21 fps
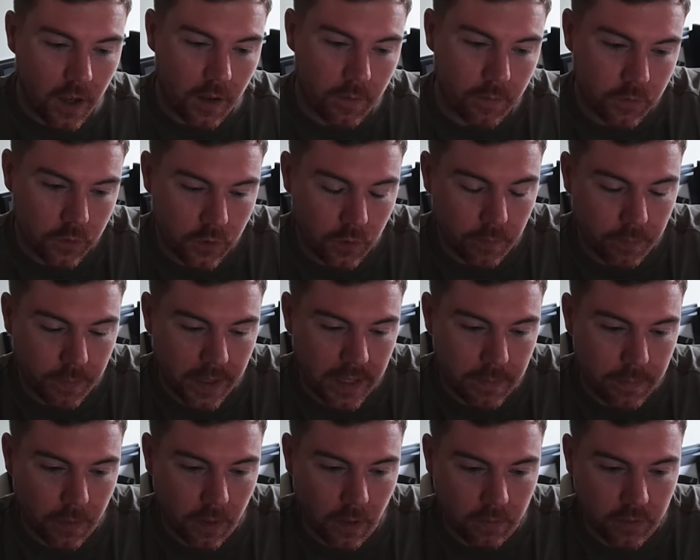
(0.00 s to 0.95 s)
some
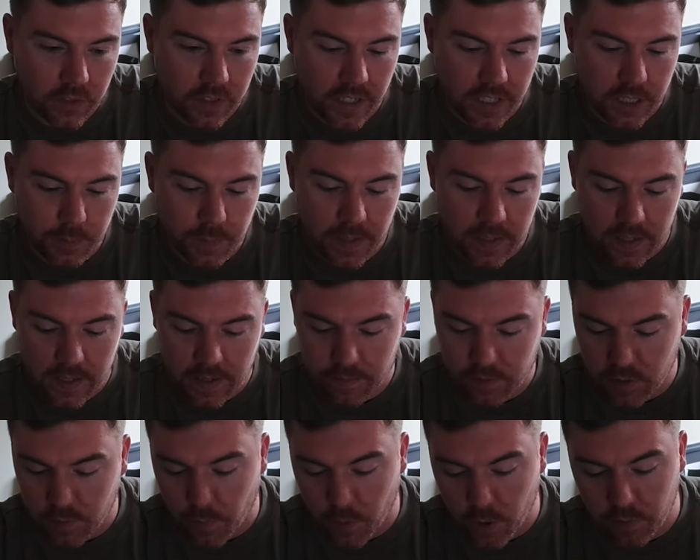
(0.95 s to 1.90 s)
people obviously expected him
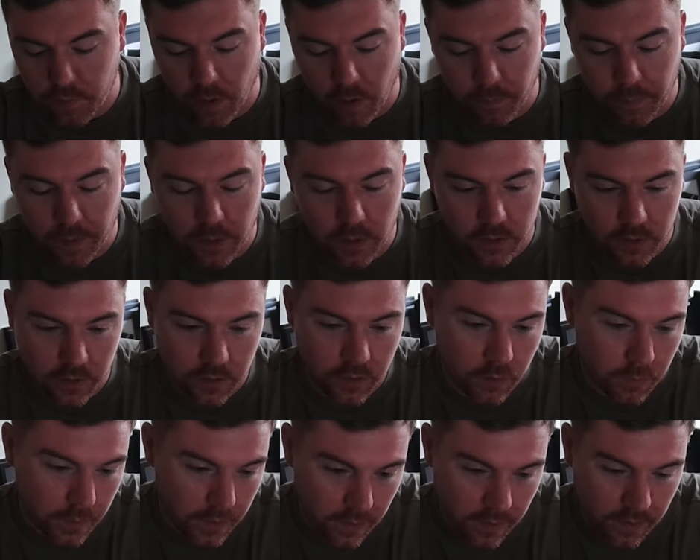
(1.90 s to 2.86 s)
to move on because of
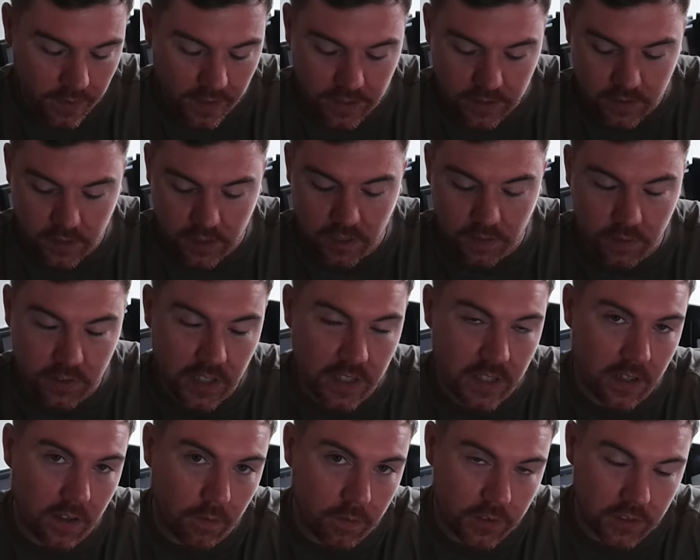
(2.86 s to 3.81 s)
some of the things that you've seen,
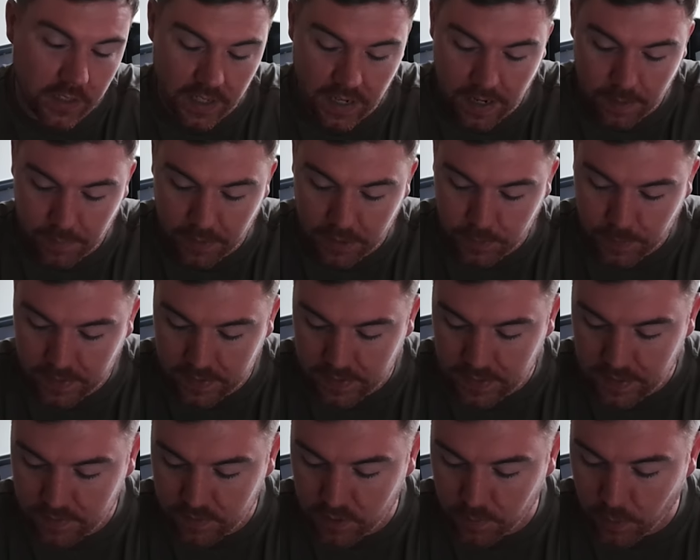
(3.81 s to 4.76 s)
and obviously I'm expecting
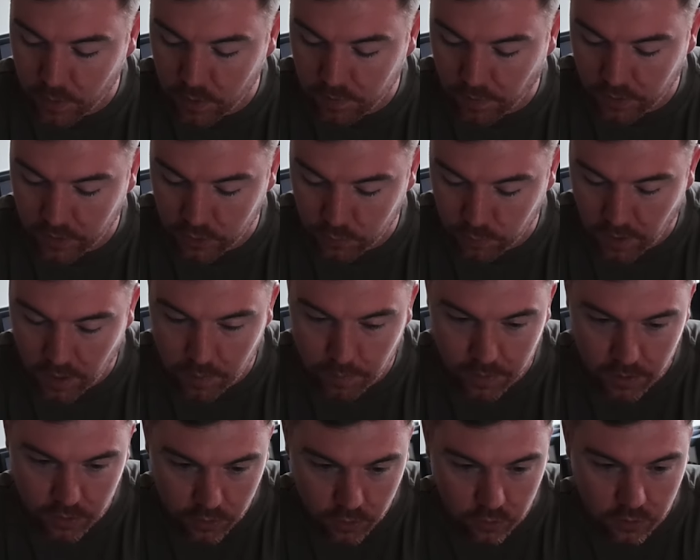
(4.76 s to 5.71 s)
him to move on as well. But
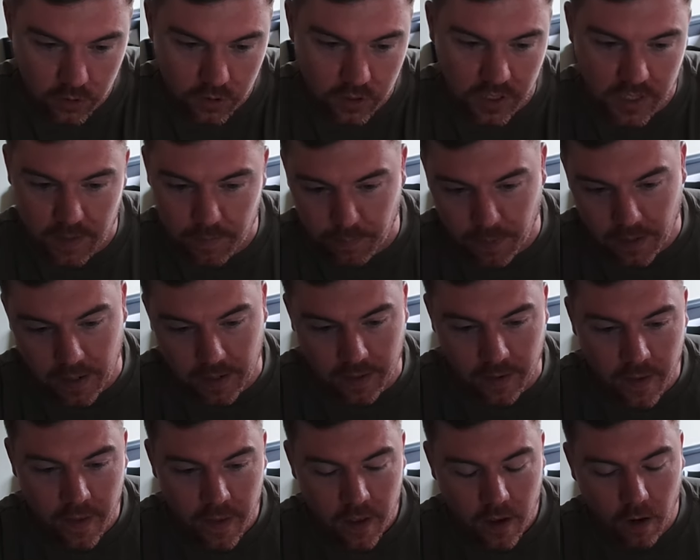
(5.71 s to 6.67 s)
it's good to see him back,
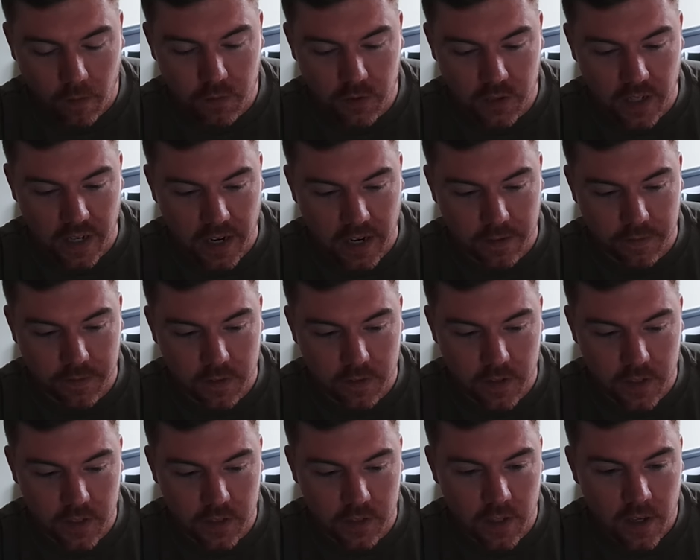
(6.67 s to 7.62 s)
obviously, after
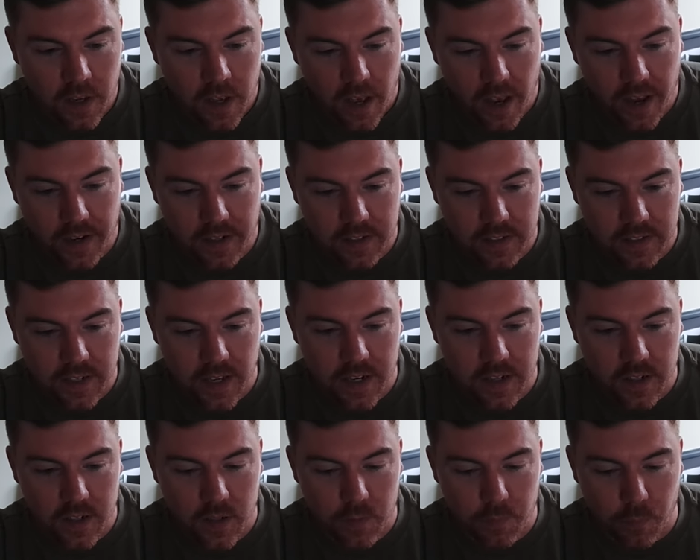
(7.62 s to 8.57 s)
his
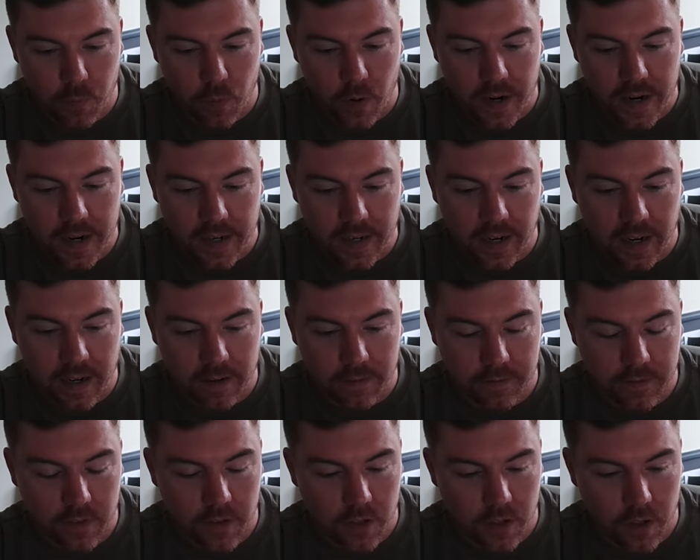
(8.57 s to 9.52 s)
extended break
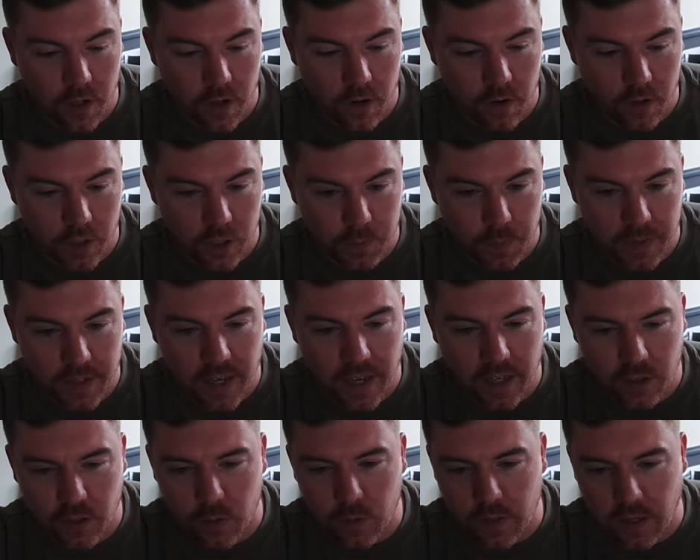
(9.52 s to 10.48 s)
after the Euros. But yeah, I
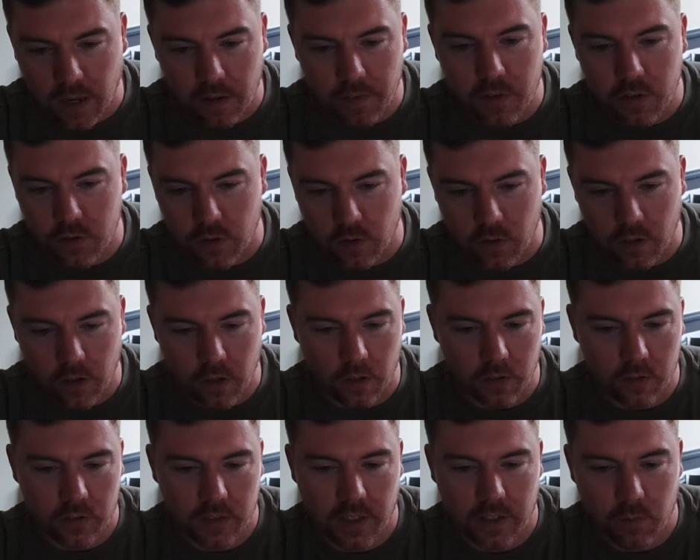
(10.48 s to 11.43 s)
do like this sort of
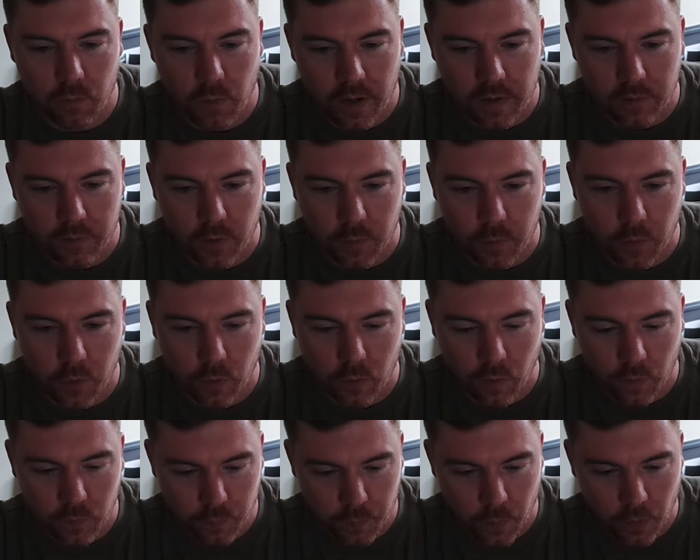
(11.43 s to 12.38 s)
content when football
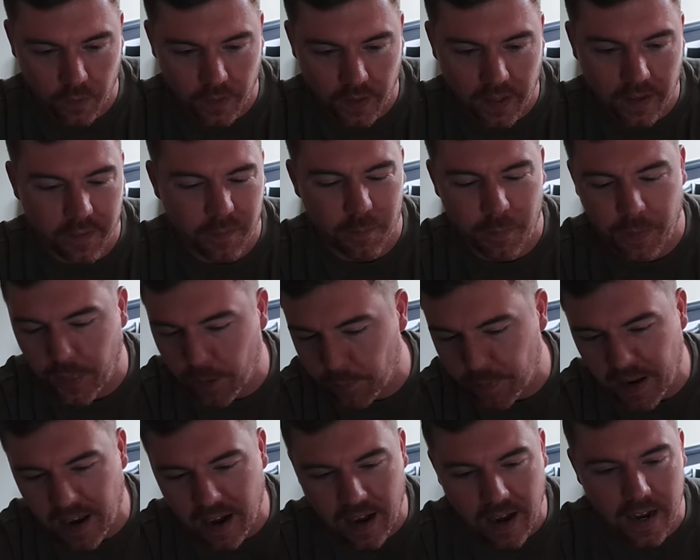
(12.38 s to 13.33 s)
clubs put that the
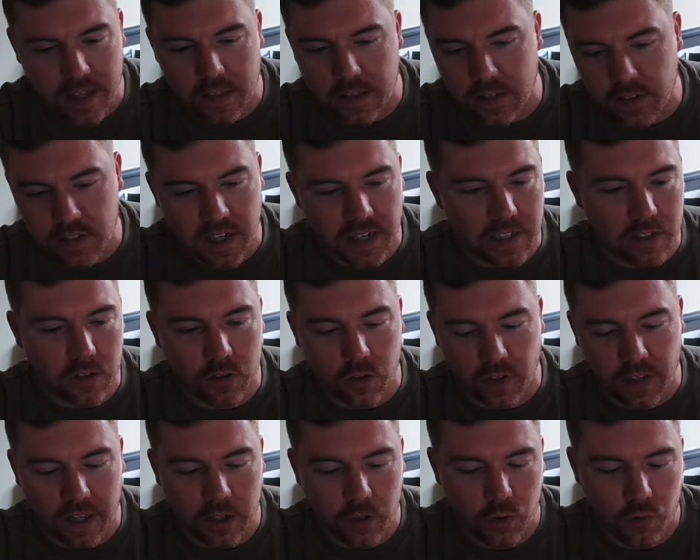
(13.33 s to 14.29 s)
behind-the-scenes sort of
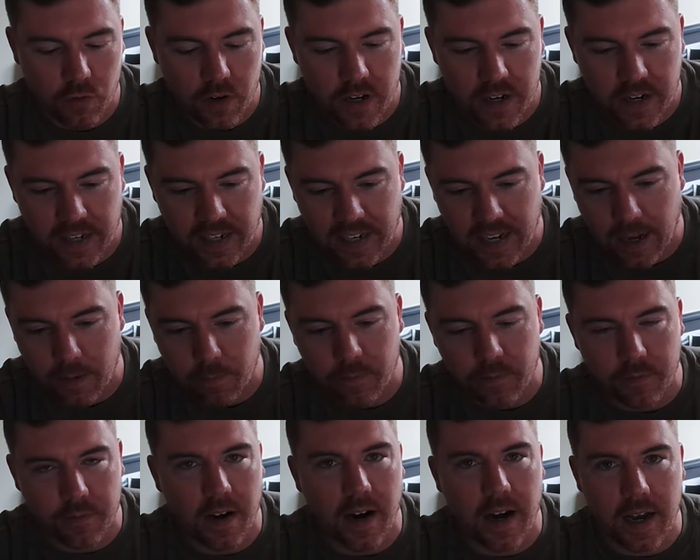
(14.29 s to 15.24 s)
like training
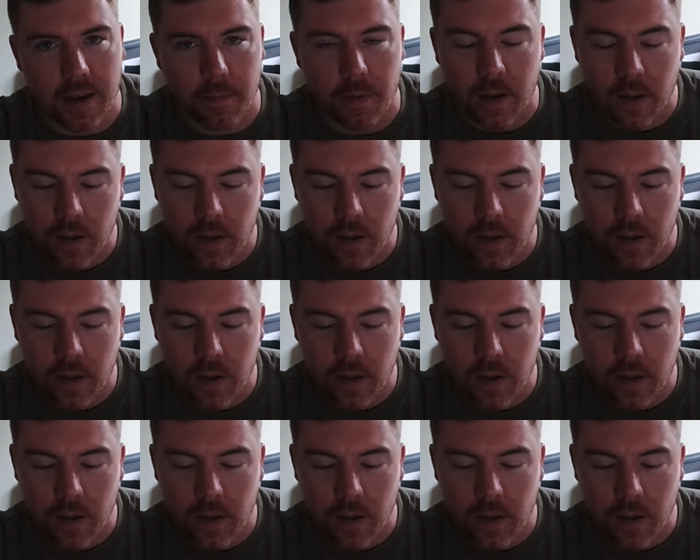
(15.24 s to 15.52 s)
camp vibe